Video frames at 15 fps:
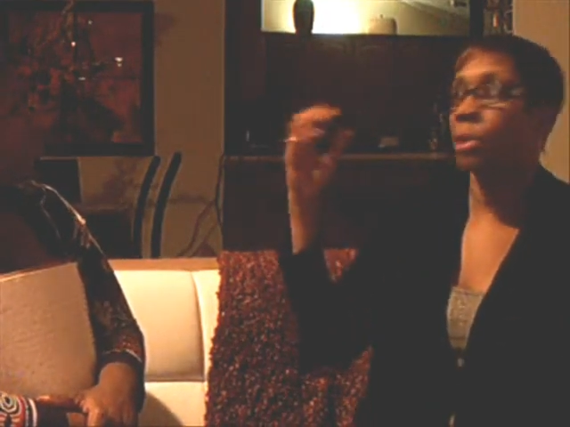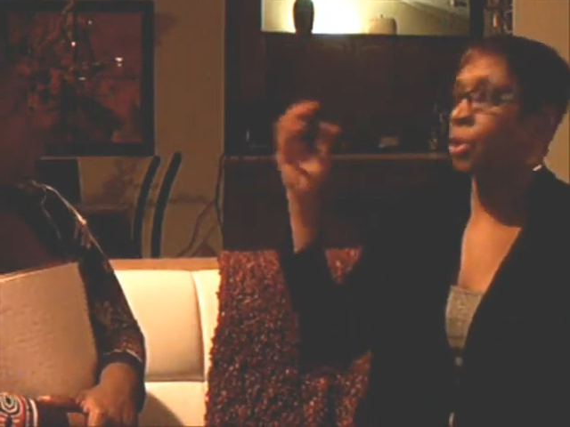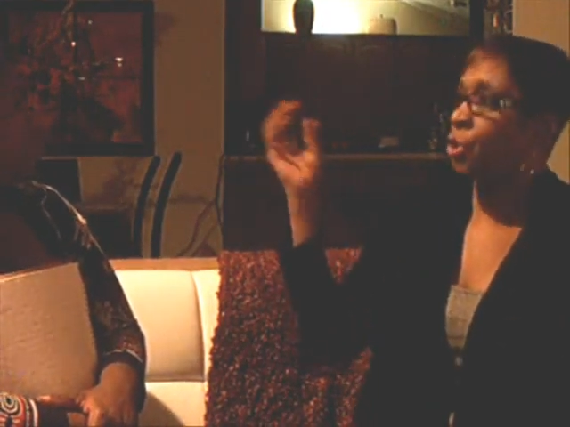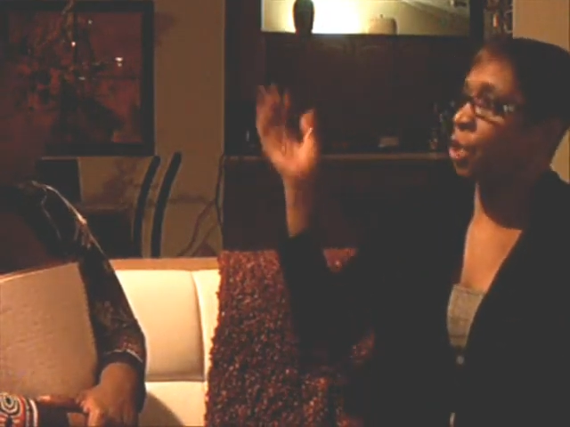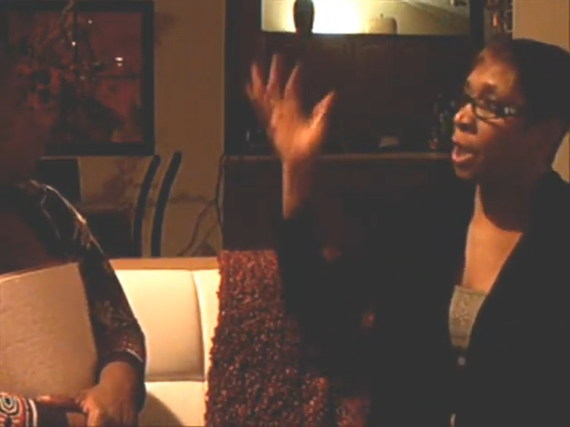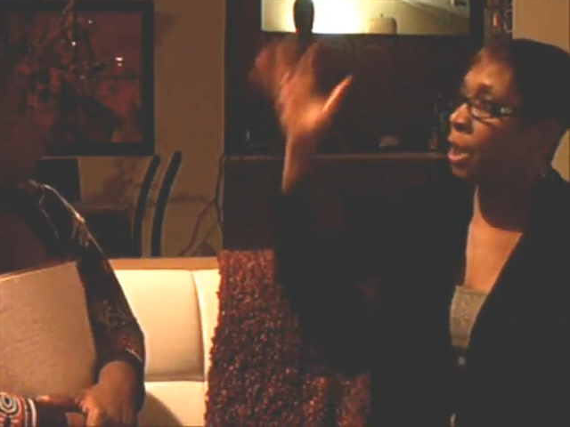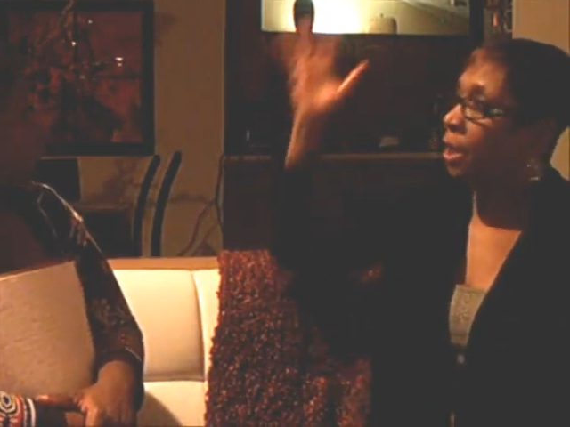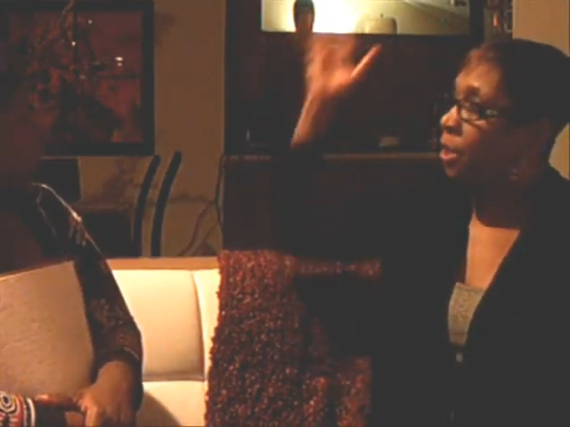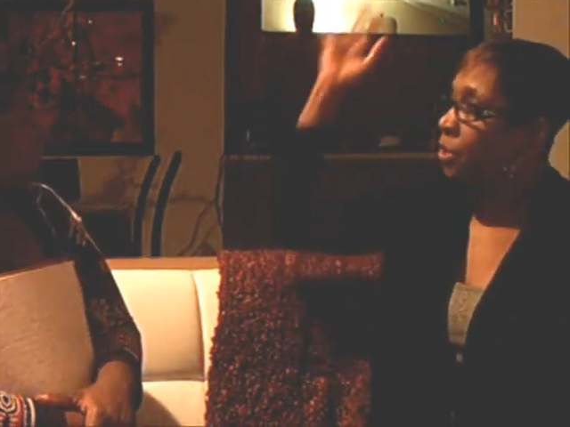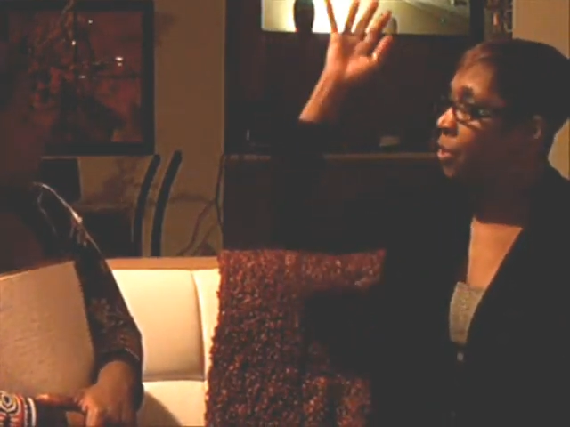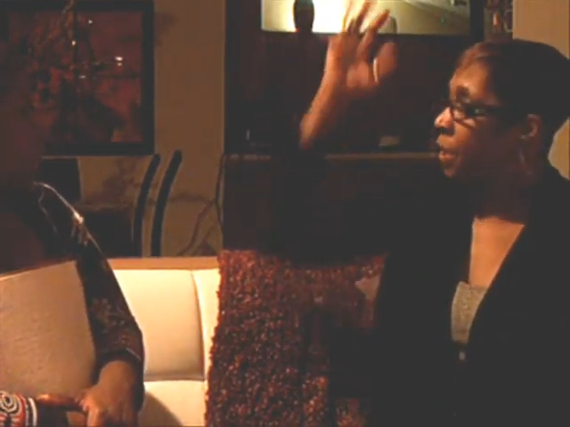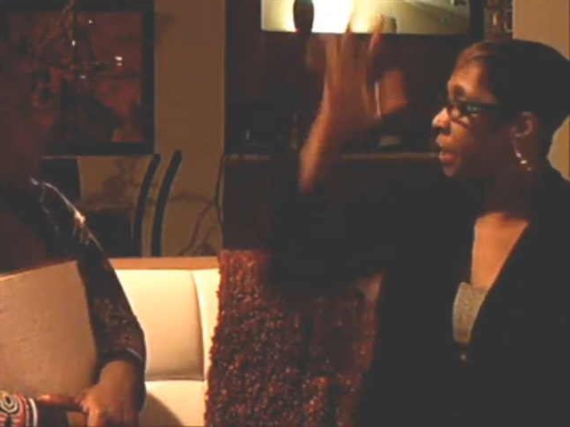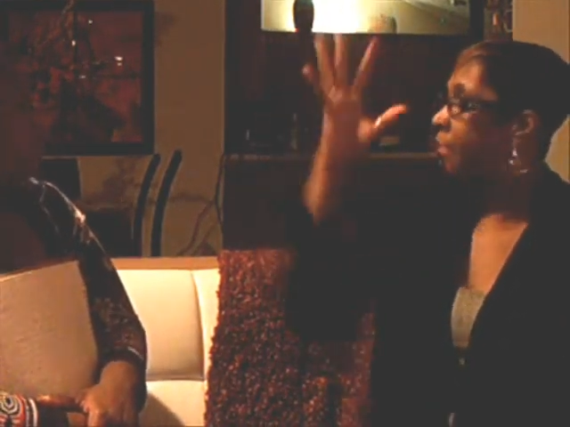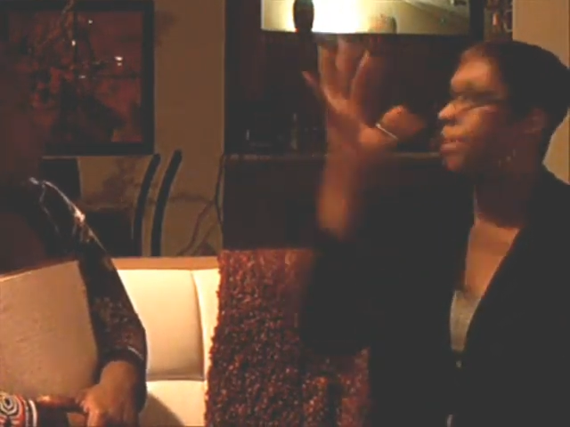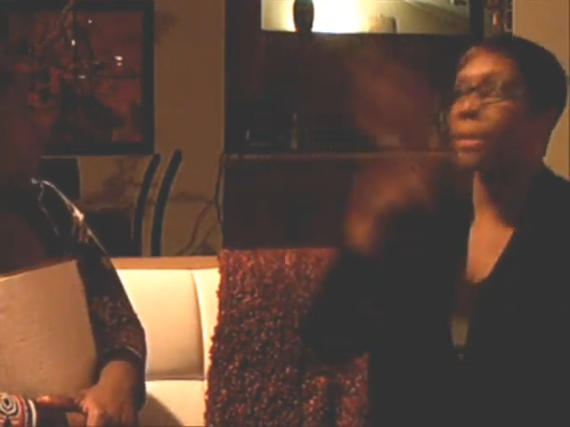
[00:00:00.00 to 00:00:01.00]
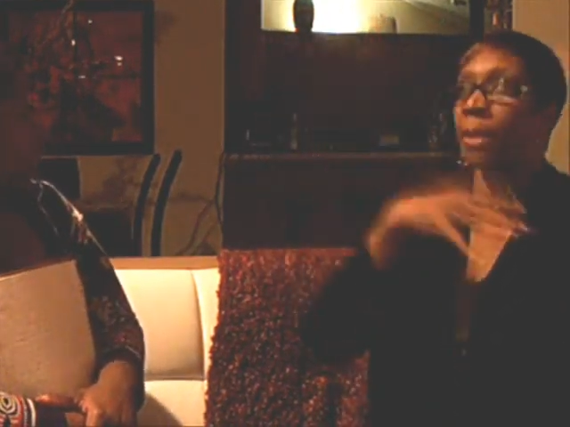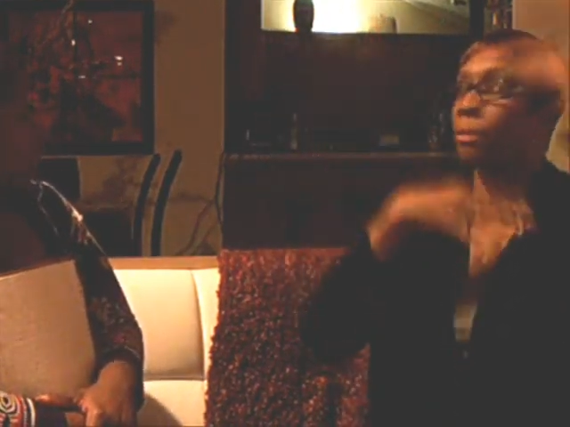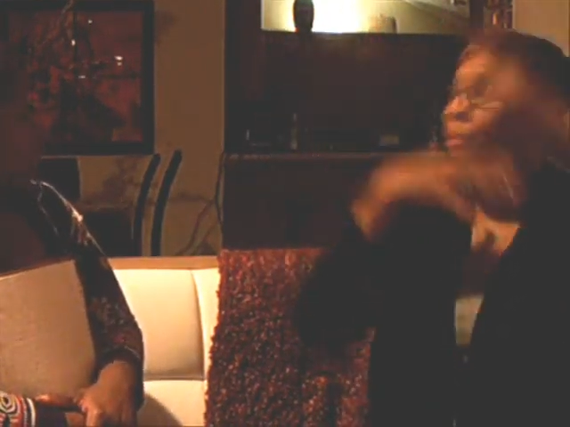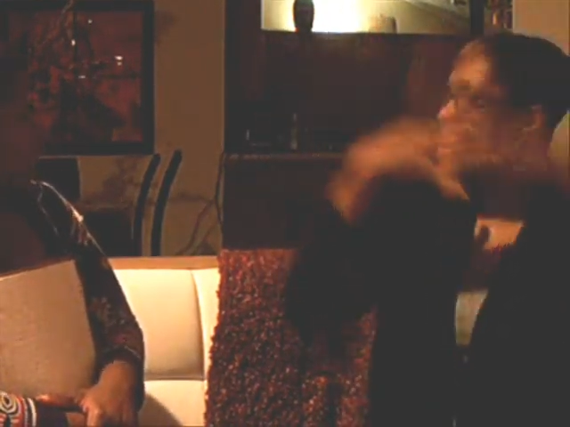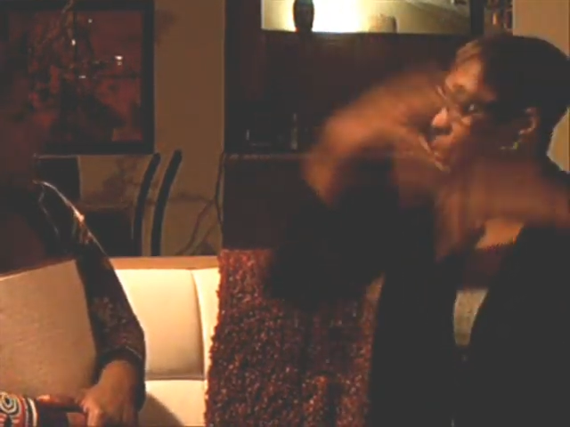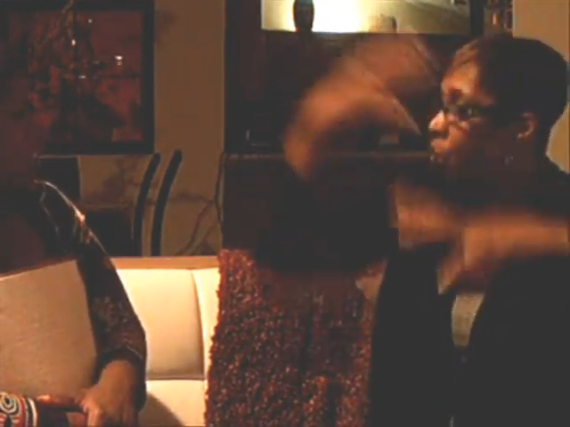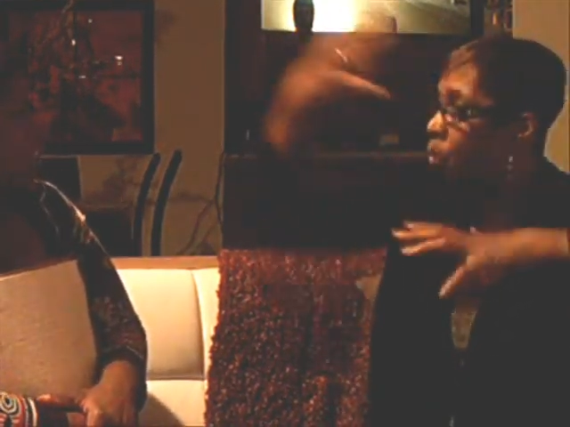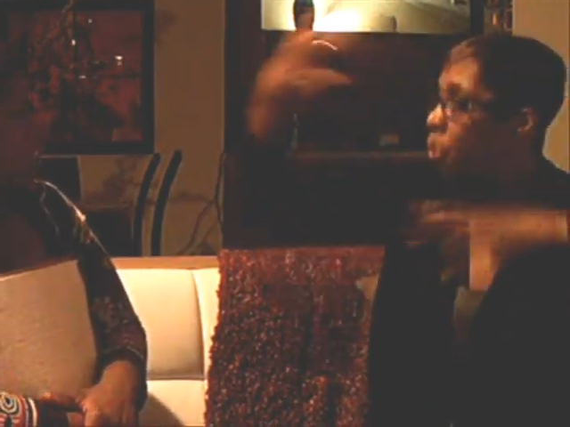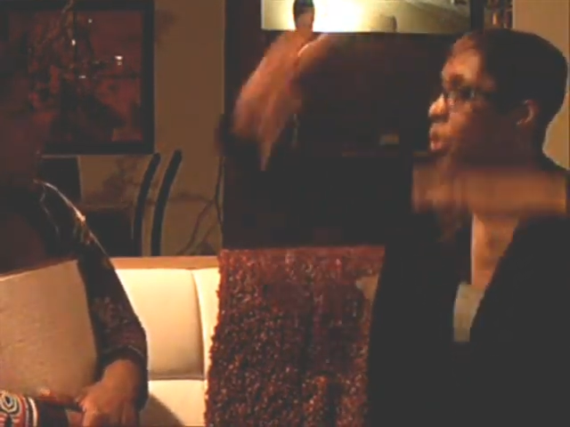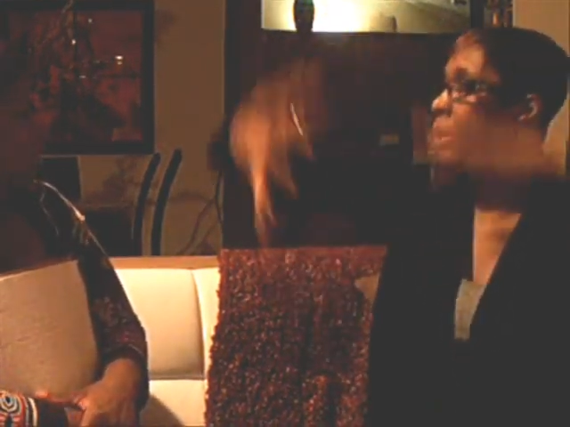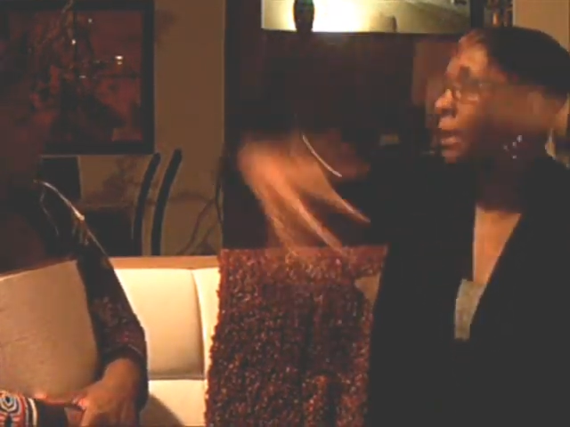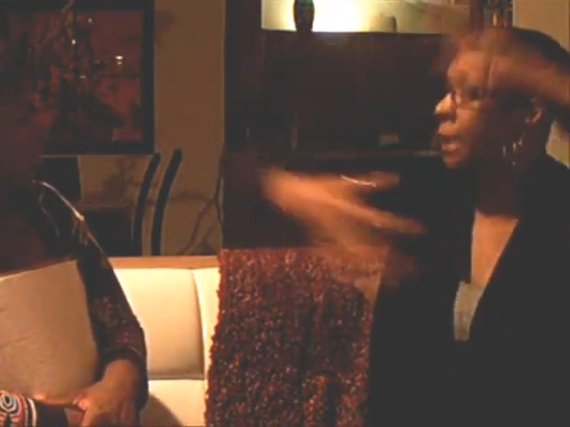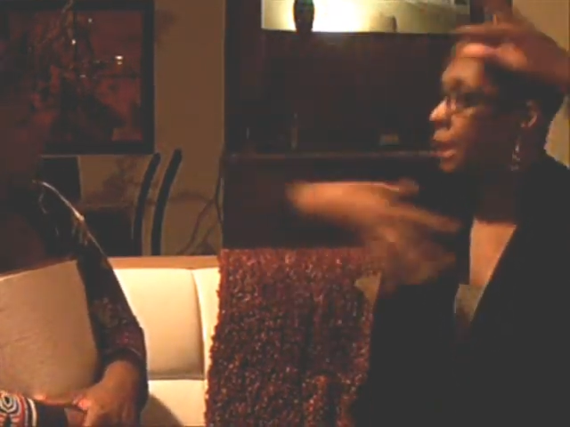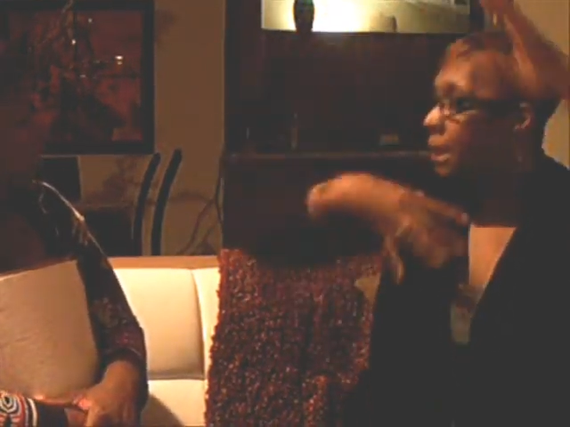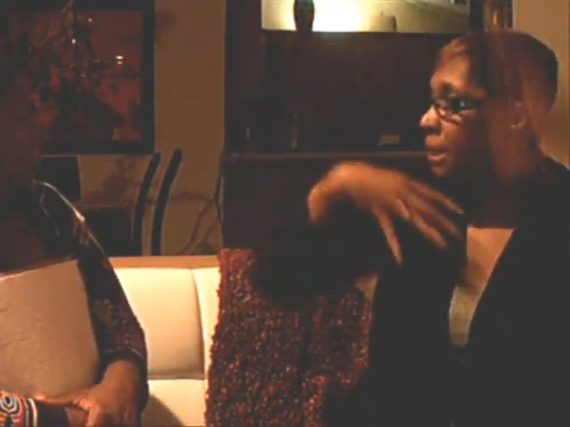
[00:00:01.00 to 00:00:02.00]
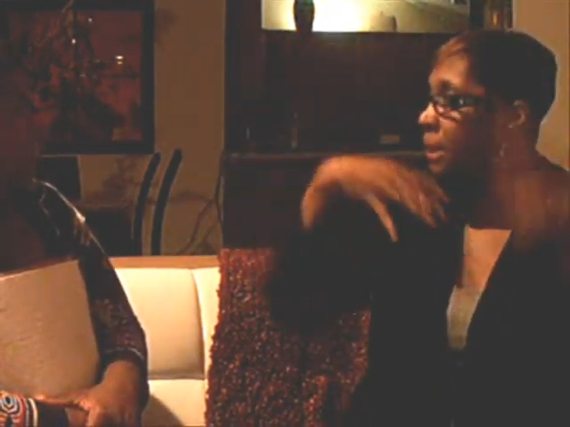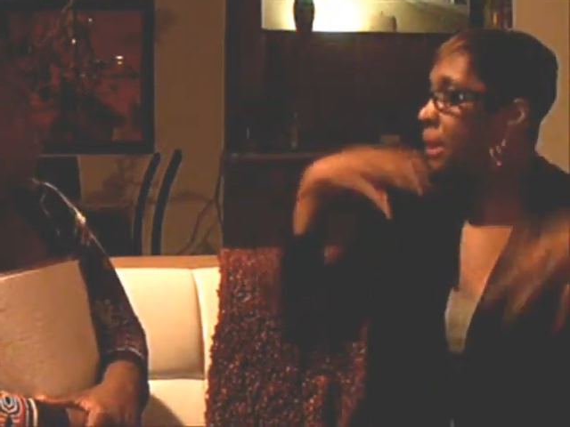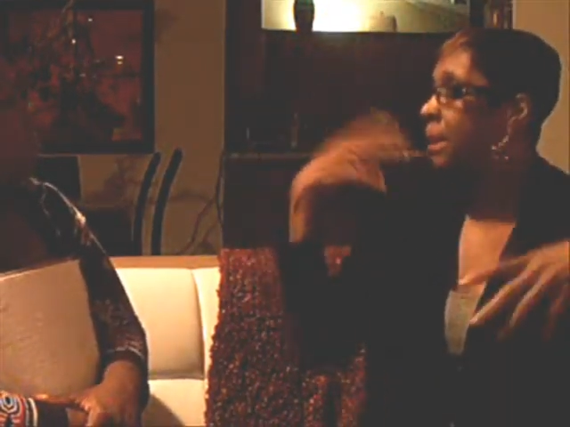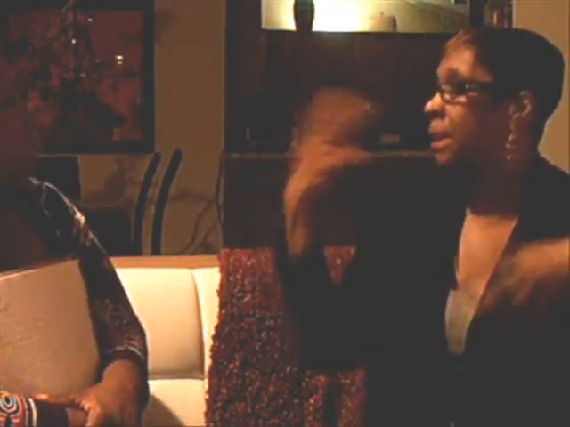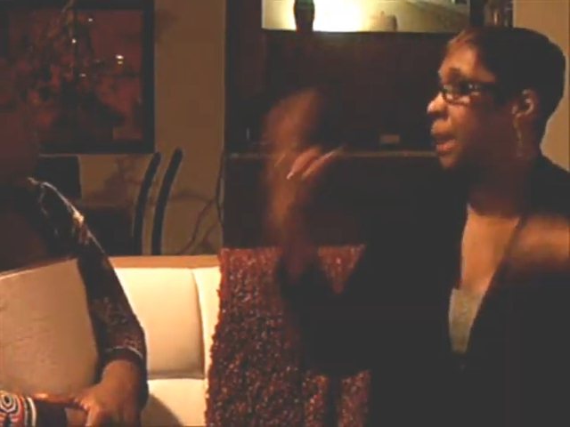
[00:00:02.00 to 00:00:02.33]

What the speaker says: the chairs, everything was all in this